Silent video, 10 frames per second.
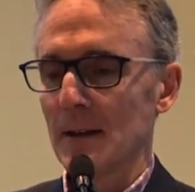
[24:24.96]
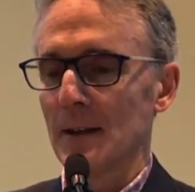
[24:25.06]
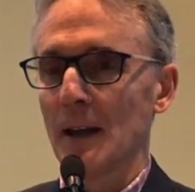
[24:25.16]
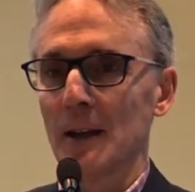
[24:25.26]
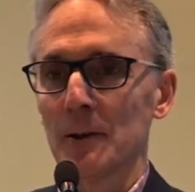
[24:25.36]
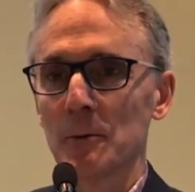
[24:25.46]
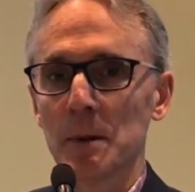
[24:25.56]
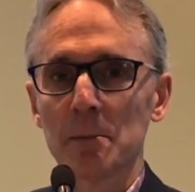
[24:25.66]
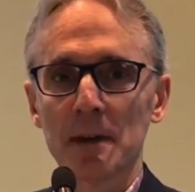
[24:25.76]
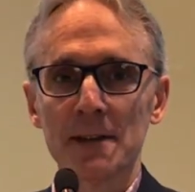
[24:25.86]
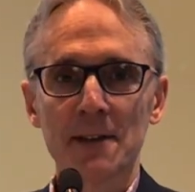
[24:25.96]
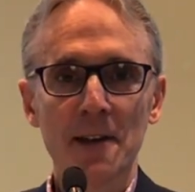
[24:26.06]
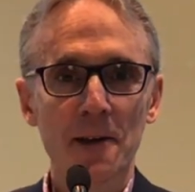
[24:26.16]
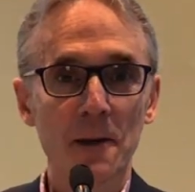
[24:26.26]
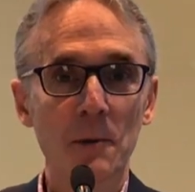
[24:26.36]
Now, you'll be pleased to
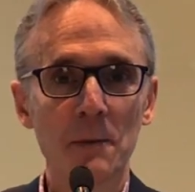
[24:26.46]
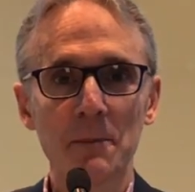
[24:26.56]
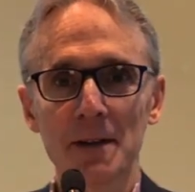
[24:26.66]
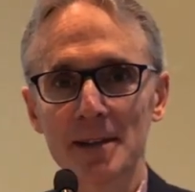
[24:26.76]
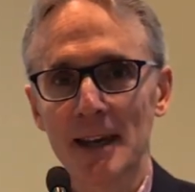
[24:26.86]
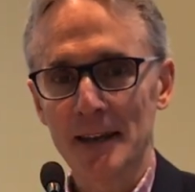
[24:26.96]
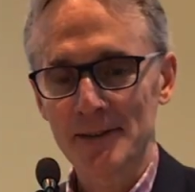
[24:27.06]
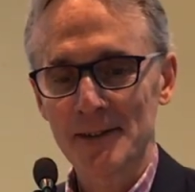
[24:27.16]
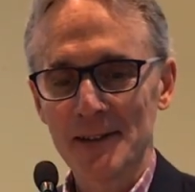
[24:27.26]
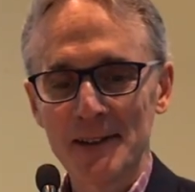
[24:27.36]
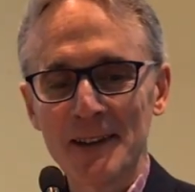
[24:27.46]
know there won't be a test.